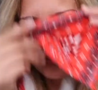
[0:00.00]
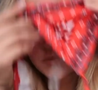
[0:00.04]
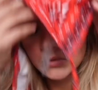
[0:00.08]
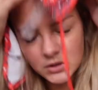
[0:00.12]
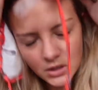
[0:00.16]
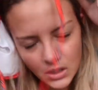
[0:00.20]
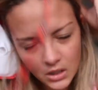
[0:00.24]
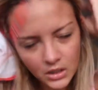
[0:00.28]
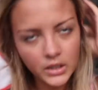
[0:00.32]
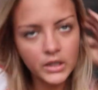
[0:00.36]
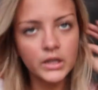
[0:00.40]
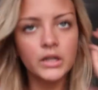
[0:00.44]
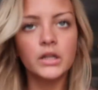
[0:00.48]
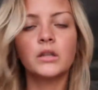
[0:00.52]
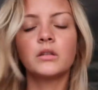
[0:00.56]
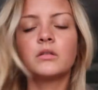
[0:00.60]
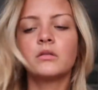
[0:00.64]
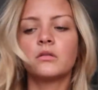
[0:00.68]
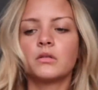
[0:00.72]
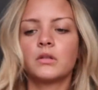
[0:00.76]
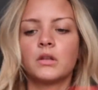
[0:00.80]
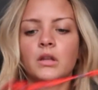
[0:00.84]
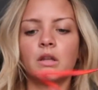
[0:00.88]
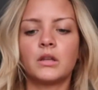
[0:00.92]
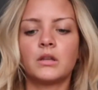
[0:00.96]
Sorry,
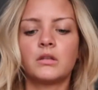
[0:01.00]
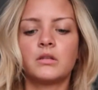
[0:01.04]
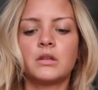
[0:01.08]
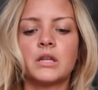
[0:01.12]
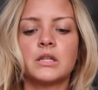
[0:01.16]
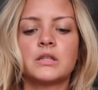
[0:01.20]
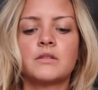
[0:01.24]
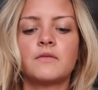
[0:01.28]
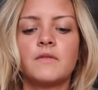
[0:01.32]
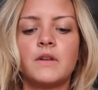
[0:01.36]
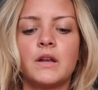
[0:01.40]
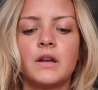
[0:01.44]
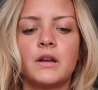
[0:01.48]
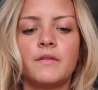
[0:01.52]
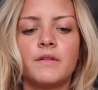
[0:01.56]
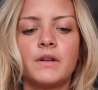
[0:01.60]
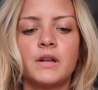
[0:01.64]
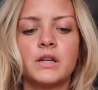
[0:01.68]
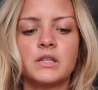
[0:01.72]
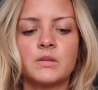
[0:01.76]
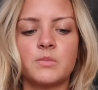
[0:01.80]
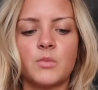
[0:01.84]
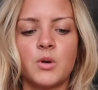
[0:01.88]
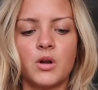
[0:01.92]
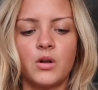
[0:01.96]
like that's very,
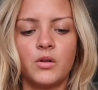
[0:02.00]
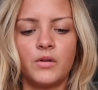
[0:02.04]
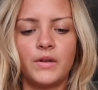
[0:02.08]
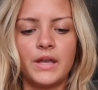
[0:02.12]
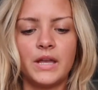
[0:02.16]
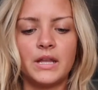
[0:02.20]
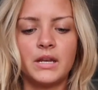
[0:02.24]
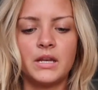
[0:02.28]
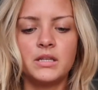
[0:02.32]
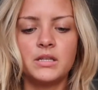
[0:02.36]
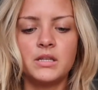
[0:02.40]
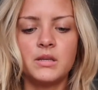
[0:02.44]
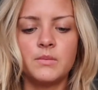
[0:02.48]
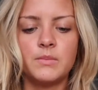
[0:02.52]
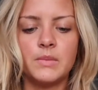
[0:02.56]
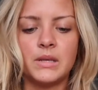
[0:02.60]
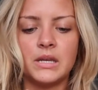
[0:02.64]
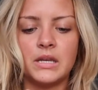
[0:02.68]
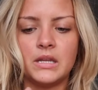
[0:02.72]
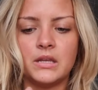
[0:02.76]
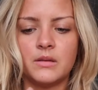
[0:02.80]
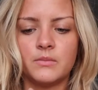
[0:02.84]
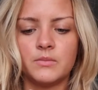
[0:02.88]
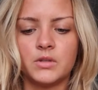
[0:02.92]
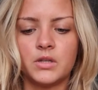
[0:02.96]
very small. And it's a
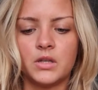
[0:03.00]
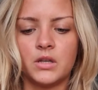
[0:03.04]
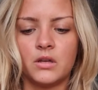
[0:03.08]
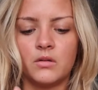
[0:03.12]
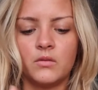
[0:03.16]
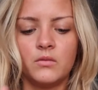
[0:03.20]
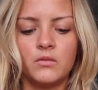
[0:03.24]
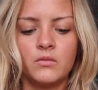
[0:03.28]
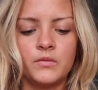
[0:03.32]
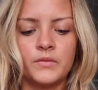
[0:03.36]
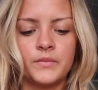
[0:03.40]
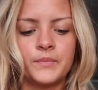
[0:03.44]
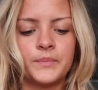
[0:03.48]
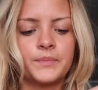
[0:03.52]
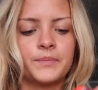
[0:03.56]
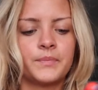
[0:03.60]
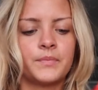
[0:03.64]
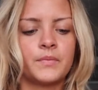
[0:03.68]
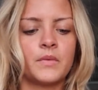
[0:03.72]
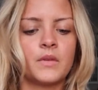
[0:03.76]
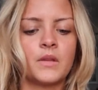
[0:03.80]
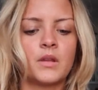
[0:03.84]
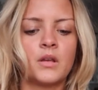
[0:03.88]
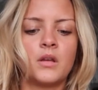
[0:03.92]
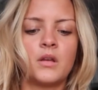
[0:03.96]
medium too.
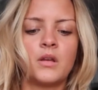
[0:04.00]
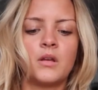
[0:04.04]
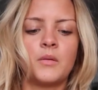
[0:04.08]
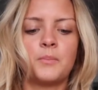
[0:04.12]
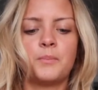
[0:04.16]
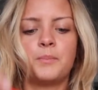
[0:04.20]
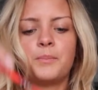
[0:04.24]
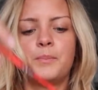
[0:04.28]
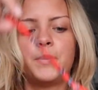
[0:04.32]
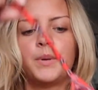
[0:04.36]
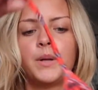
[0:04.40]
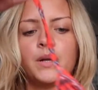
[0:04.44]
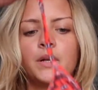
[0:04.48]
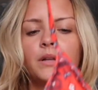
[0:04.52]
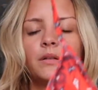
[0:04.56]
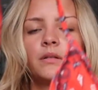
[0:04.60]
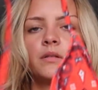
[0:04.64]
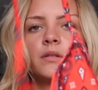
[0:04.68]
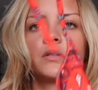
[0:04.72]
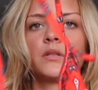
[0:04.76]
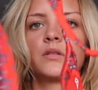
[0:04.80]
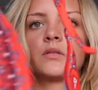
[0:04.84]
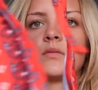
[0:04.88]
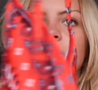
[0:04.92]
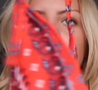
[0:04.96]
But
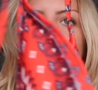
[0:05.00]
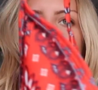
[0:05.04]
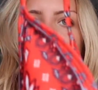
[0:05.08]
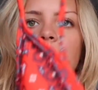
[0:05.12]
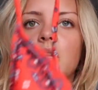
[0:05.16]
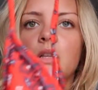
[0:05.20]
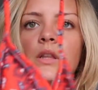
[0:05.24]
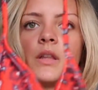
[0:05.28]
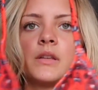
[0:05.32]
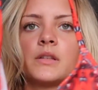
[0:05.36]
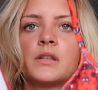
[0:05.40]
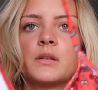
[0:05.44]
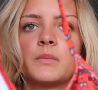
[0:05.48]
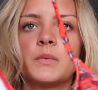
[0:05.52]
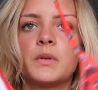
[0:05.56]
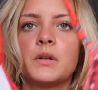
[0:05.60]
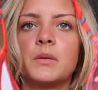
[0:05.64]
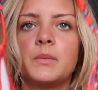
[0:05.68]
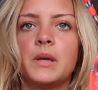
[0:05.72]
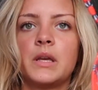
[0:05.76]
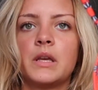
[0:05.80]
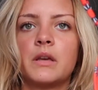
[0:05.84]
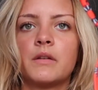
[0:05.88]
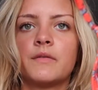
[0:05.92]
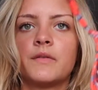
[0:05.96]
regardless, I'm gonna
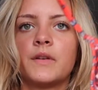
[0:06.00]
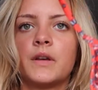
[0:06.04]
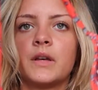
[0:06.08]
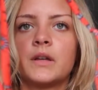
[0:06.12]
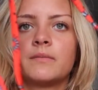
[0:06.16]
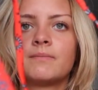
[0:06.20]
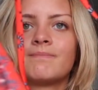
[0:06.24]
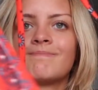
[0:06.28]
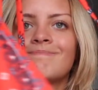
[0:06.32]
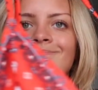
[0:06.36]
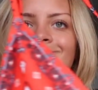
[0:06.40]
make it fit.